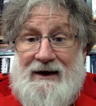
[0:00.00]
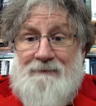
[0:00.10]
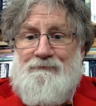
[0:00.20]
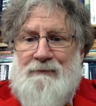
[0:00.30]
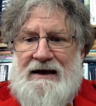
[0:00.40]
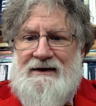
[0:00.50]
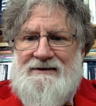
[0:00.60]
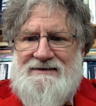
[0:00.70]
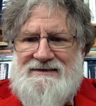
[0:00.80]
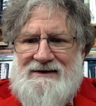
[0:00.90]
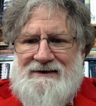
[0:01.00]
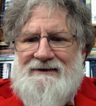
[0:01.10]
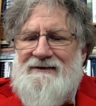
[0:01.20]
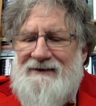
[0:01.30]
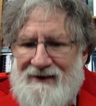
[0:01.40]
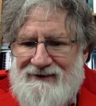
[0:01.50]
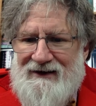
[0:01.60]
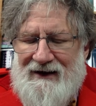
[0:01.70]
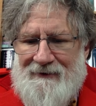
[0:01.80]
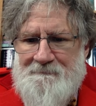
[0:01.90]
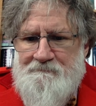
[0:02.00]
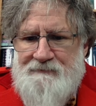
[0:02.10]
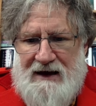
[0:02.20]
It means nothing,